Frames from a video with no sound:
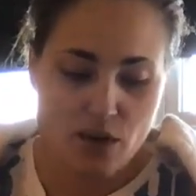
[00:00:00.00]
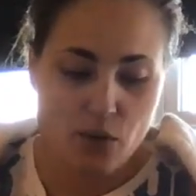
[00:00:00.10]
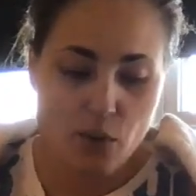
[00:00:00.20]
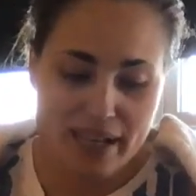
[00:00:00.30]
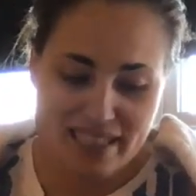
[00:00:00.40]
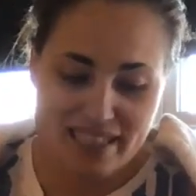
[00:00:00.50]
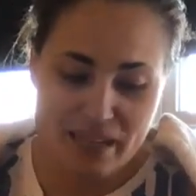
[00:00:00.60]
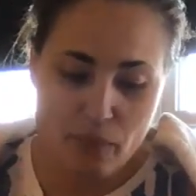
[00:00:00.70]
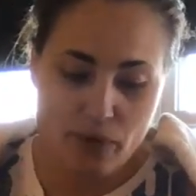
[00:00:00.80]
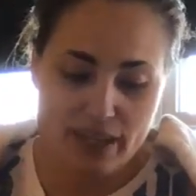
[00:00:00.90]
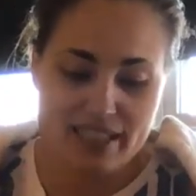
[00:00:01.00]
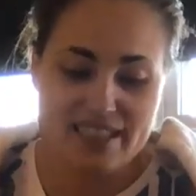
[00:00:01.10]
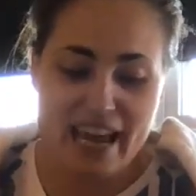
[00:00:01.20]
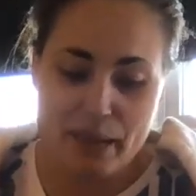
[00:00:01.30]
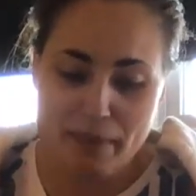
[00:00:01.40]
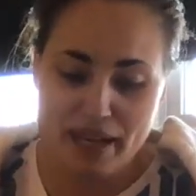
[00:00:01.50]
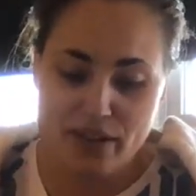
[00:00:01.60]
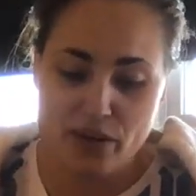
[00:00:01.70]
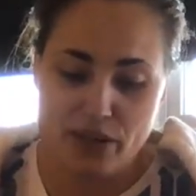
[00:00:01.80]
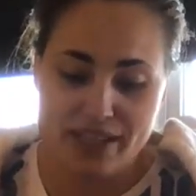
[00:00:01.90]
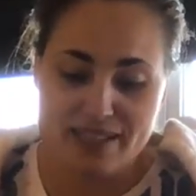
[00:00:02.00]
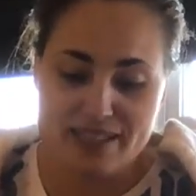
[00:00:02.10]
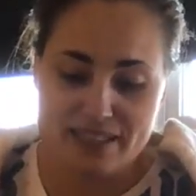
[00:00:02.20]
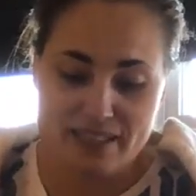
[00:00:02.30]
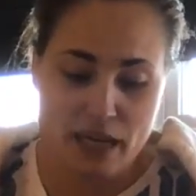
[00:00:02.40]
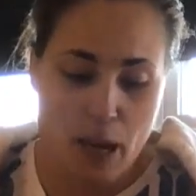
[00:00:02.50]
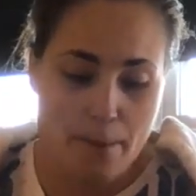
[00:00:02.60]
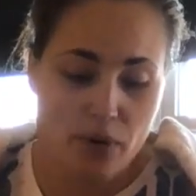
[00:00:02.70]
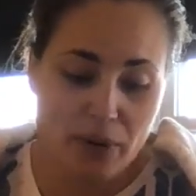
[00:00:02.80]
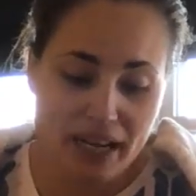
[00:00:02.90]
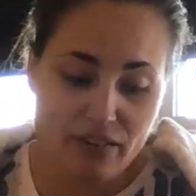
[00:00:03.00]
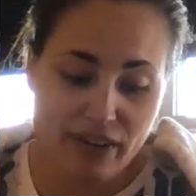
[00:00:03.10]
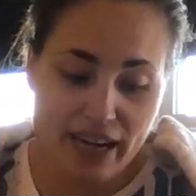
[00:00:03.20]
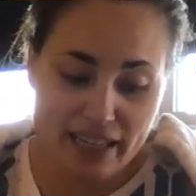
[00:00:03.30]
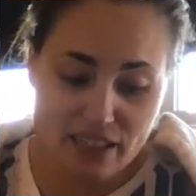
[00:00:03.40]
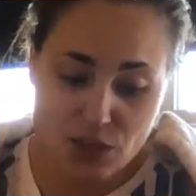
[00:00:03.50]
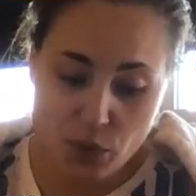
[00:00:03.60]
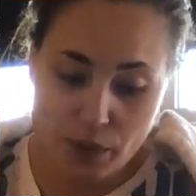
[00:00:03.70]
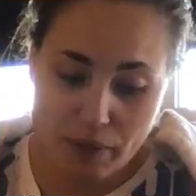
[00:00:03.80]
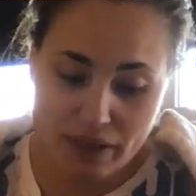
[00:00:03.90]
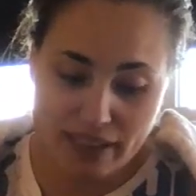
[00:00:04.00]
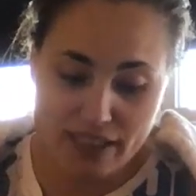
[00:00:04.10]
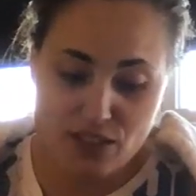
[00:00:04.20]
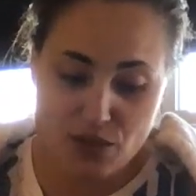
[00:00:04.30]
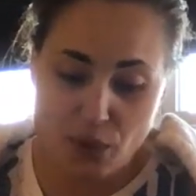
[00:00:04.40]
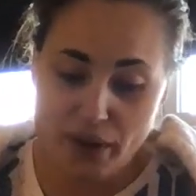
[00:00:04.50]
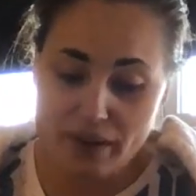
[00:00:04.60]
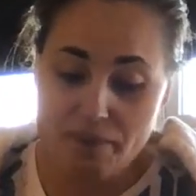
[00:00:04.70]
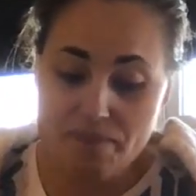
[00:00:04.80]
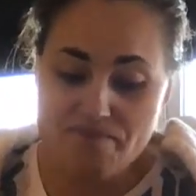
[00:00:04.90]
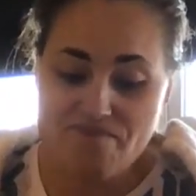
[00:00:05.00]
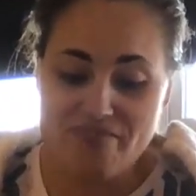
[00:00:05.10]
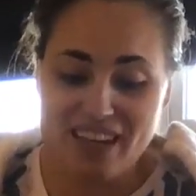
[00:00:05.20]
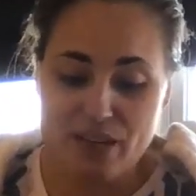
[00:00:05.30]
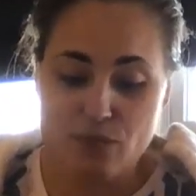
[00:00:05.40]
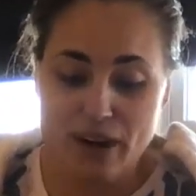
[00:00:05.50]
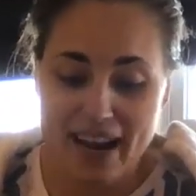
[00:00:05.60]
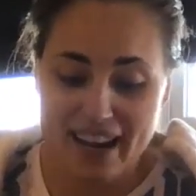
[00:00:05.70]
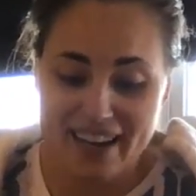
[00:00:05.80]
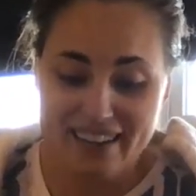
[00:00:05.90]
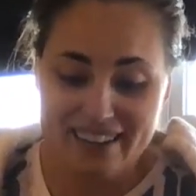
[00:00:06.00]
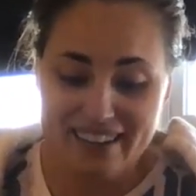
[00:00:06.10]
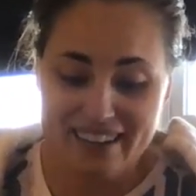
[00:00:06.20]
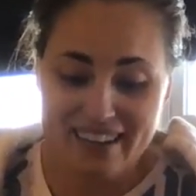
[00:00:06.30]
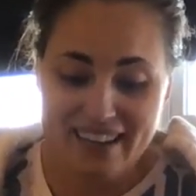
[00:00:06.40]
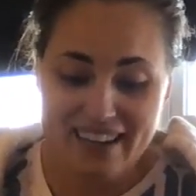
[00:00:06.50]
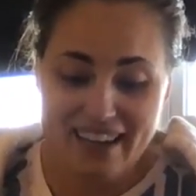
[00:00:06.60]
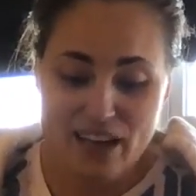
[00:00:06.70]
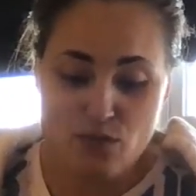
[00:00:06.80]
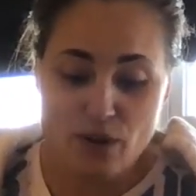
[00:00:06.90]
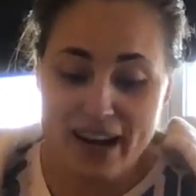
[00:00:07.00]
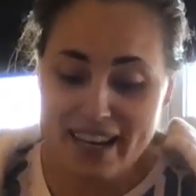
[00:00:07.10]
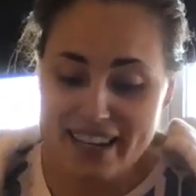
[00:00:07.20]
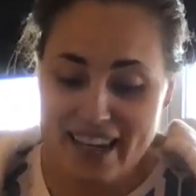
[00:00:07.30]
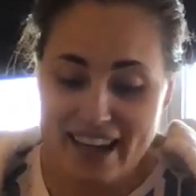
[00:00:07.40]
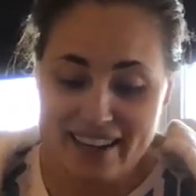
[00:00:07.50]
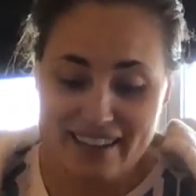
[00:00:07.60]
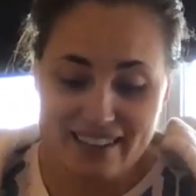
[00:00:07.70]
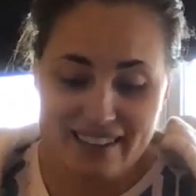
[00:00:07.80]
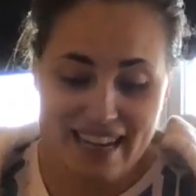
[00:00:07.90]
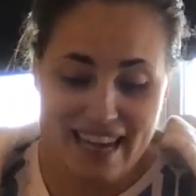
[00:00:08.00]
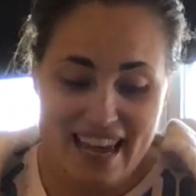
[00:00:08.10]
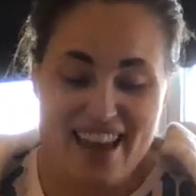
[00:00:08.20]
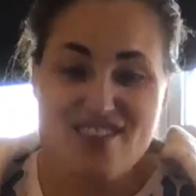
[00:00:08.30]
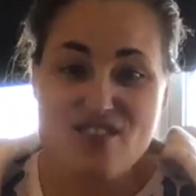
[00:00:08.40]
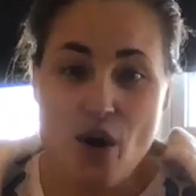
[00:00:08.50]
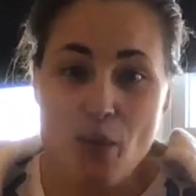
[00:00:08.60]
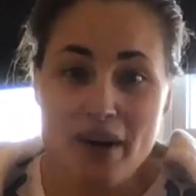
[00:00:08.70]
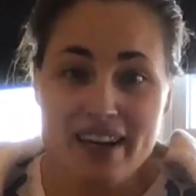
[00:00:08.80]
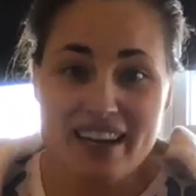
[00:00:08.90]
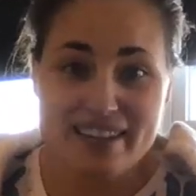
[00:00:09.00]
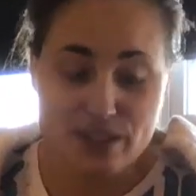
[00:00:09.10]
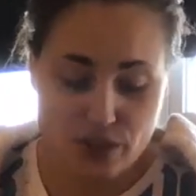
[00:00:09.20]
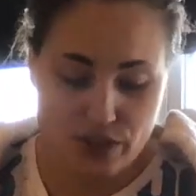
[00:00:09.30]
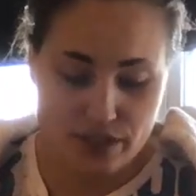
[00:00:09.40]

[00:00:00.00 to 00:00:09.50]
Wednesday mornings, I made cookies, but when I rang the doorbell next door, it rang and rang again, and no one answered.